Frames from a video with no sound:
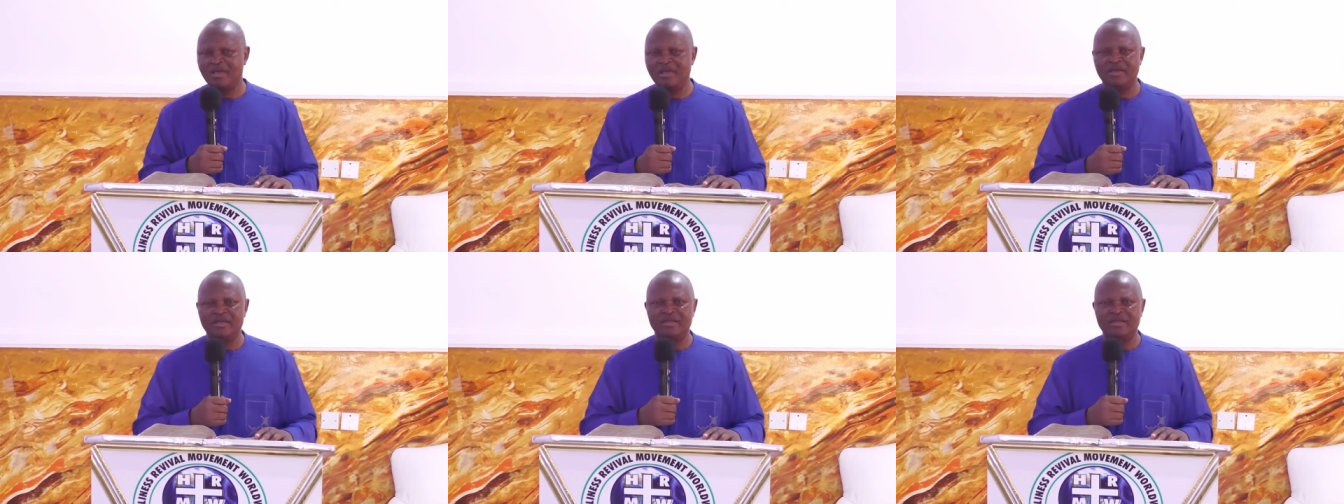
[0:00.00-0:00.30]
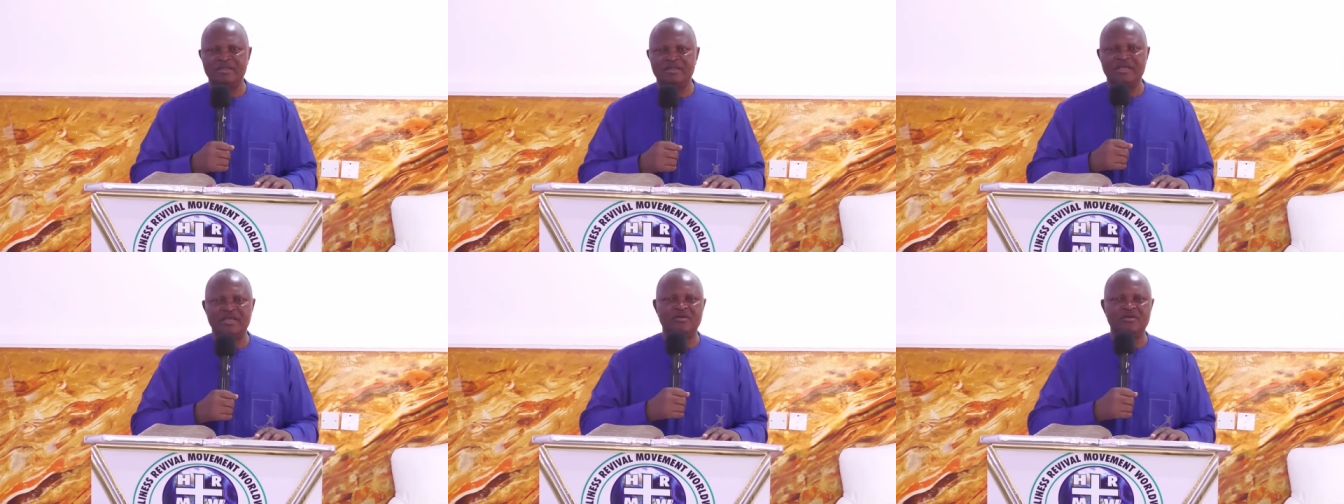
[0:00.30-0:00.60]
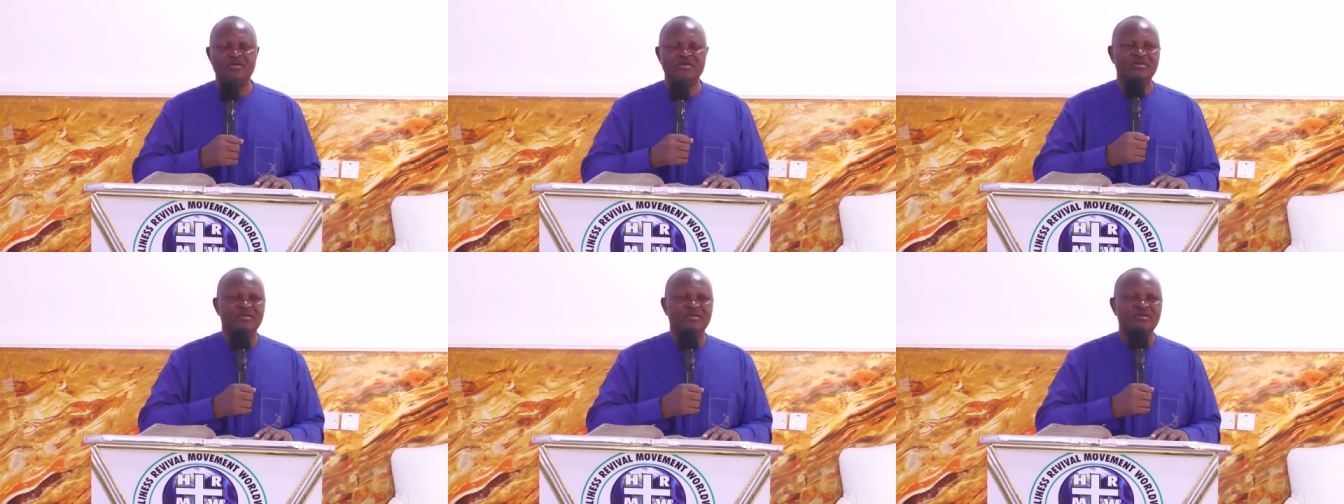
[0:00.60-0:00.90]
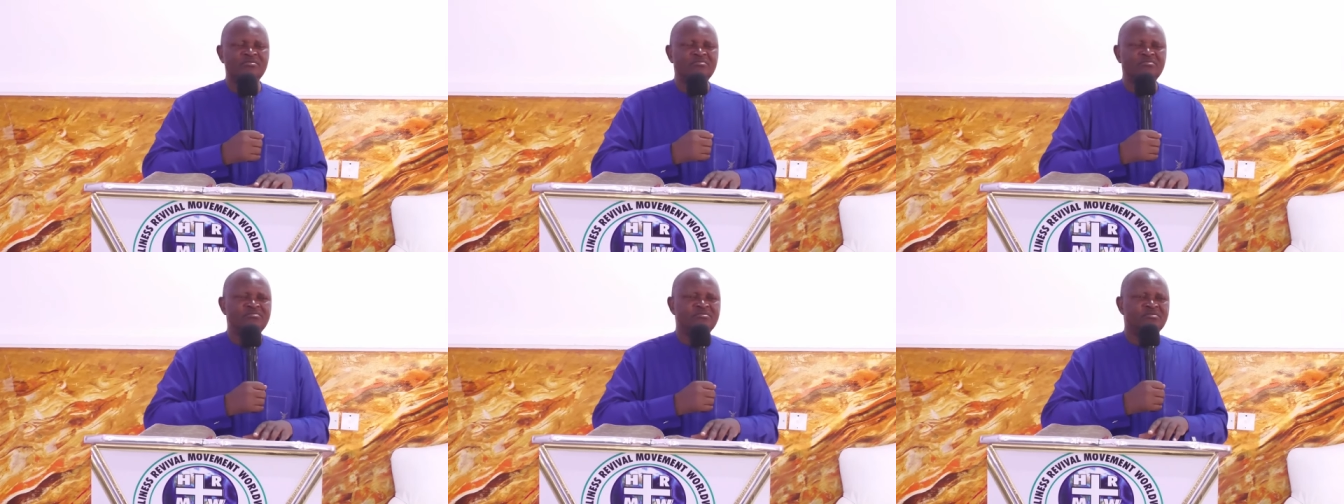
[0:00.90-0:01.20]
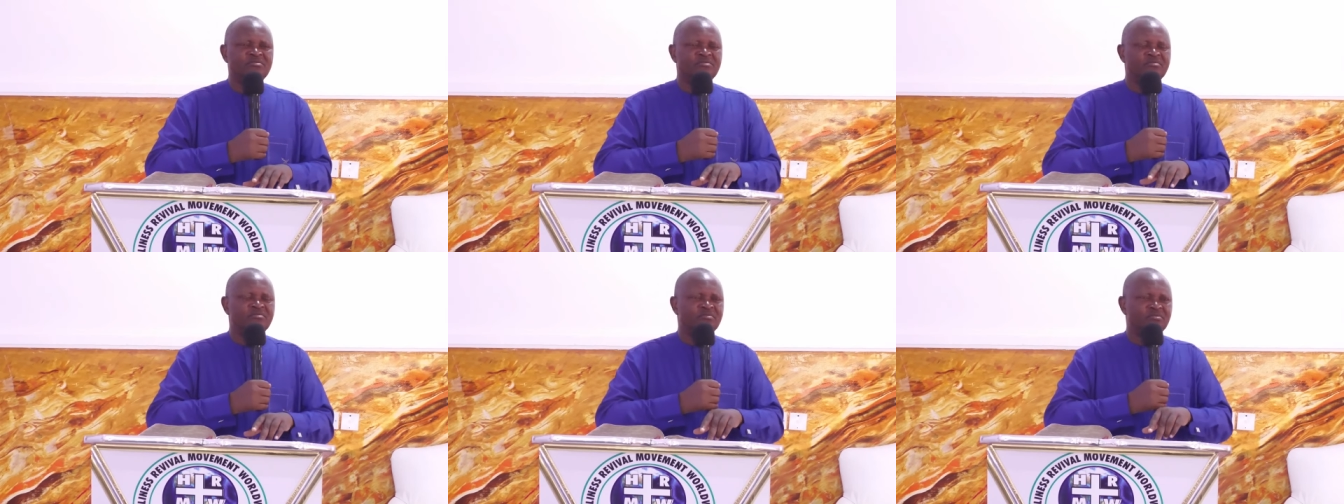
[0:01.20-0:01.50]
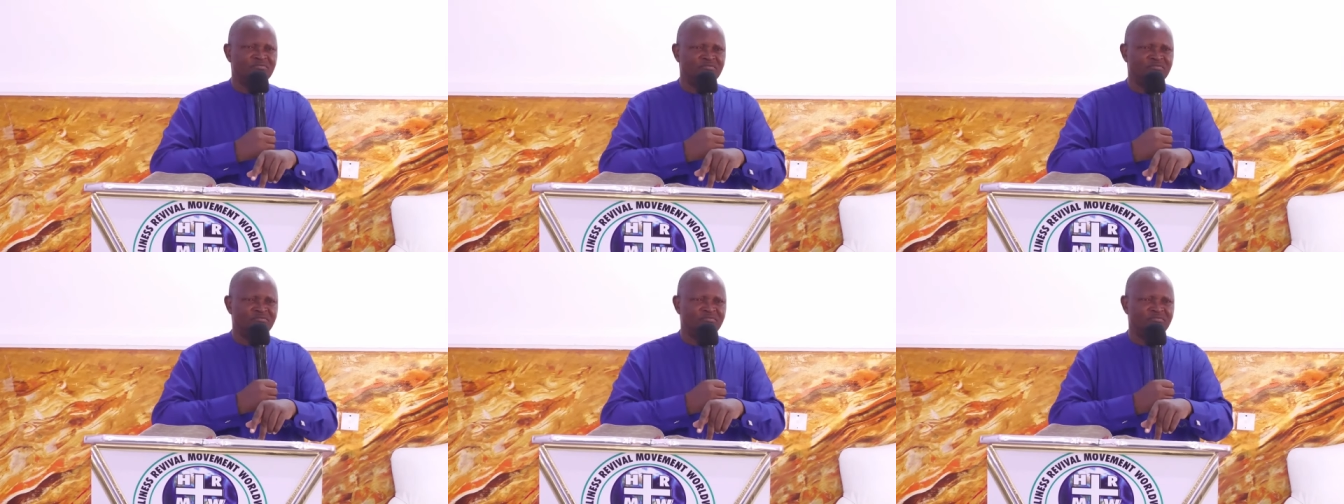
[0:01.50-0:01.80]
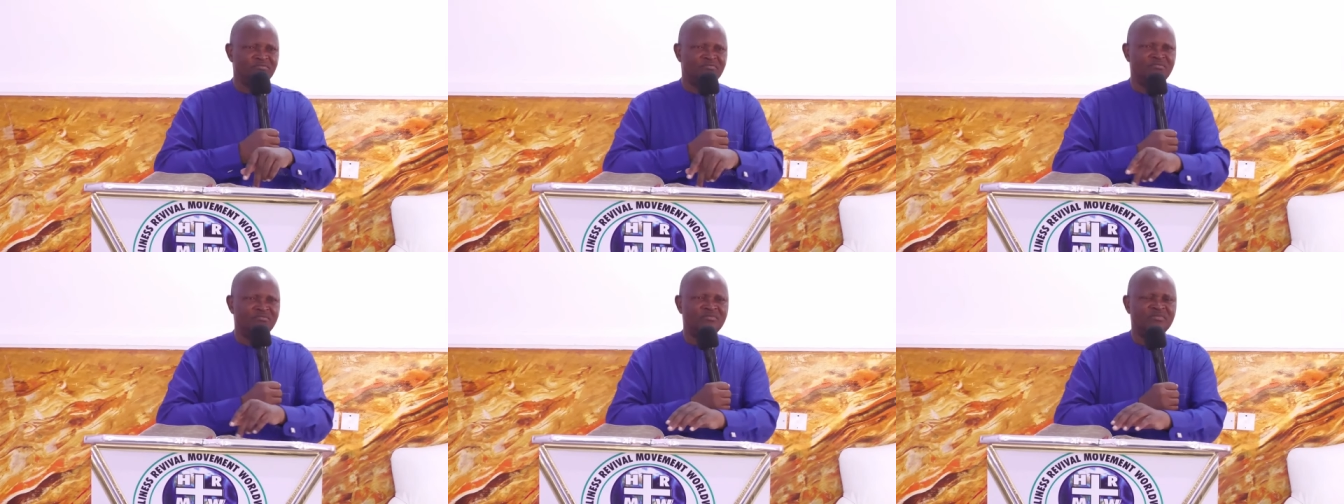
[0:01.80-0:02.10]
the,
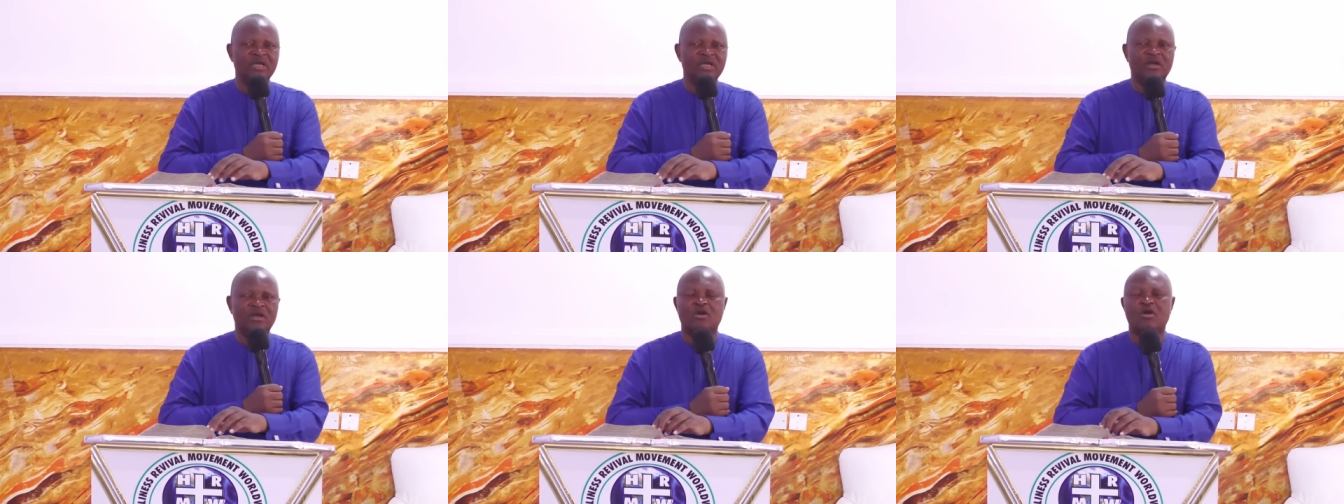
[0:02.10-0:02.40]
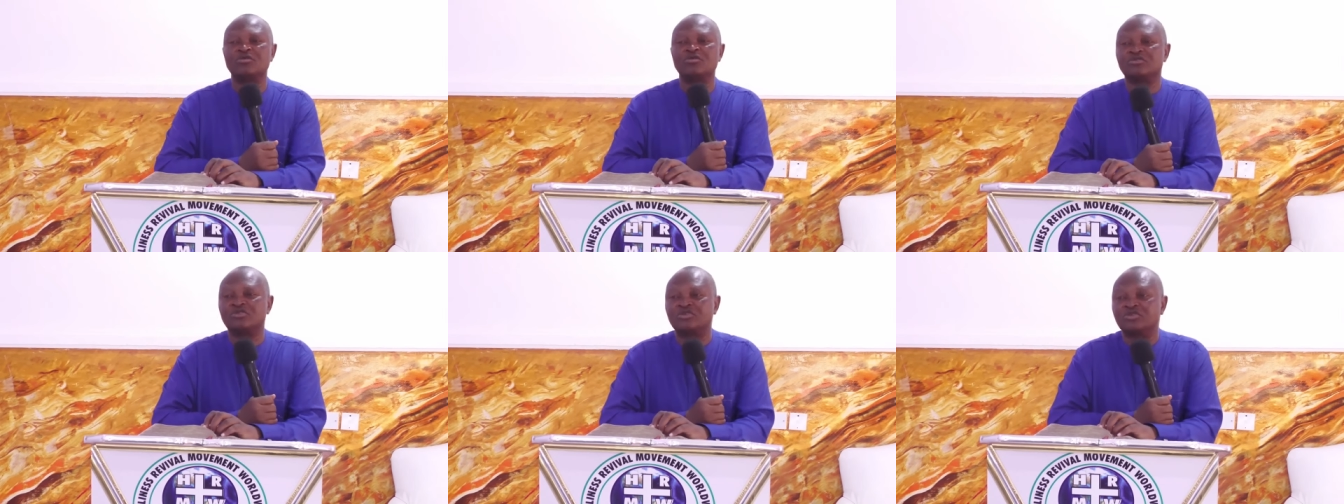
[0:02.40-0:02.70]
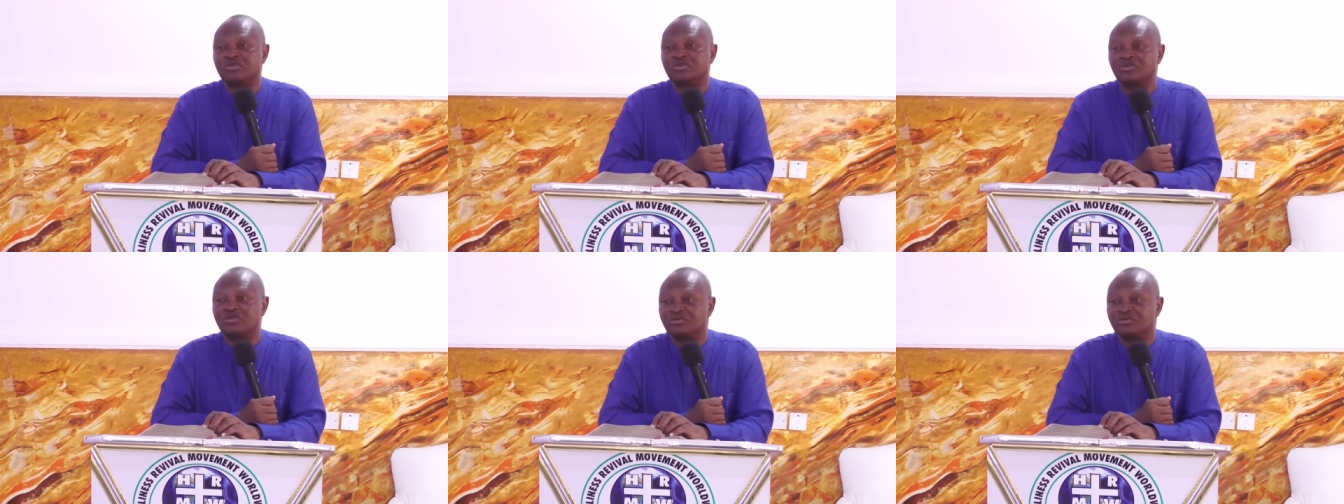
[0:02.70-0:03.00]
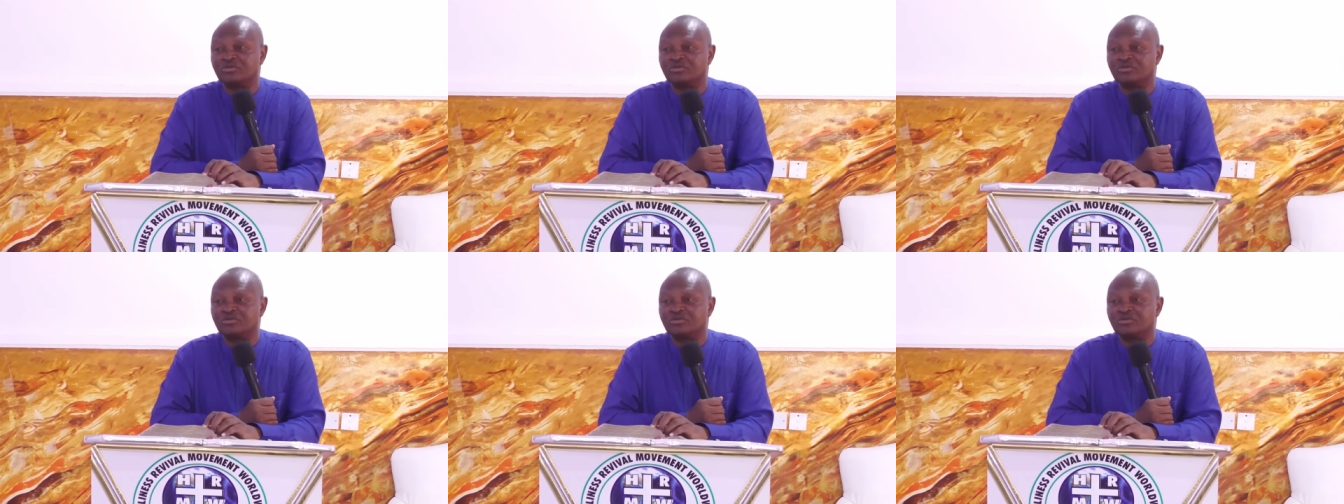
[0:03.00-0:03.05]
the courts